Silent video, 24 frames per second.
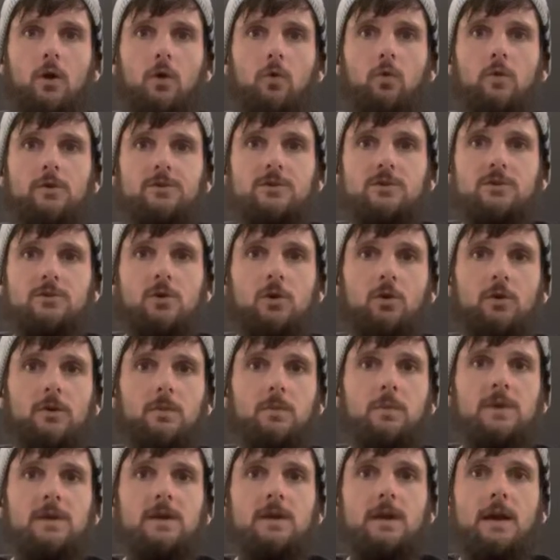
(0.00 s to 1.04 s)
which is going
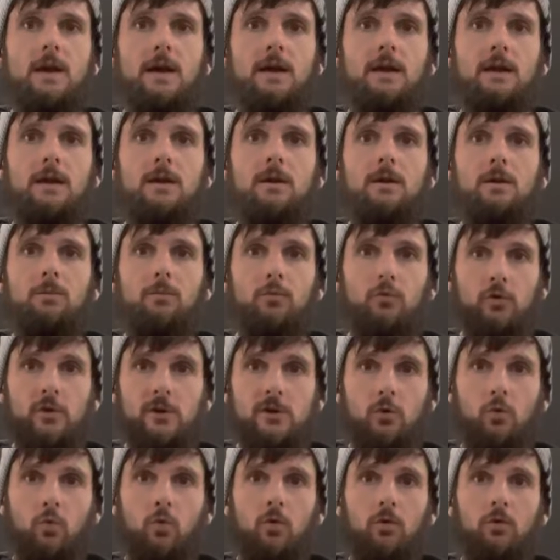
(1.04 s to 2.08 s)
to be a
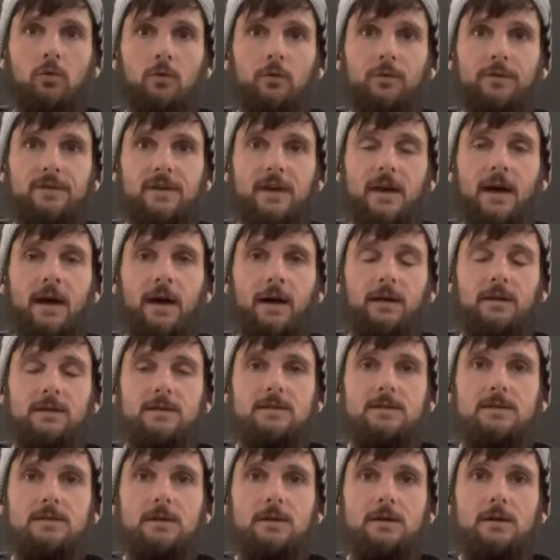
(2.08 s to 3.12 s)
prequel to
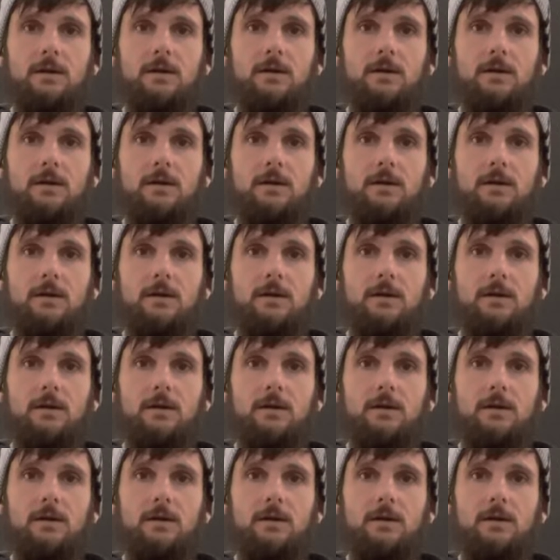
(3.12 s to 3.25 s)
X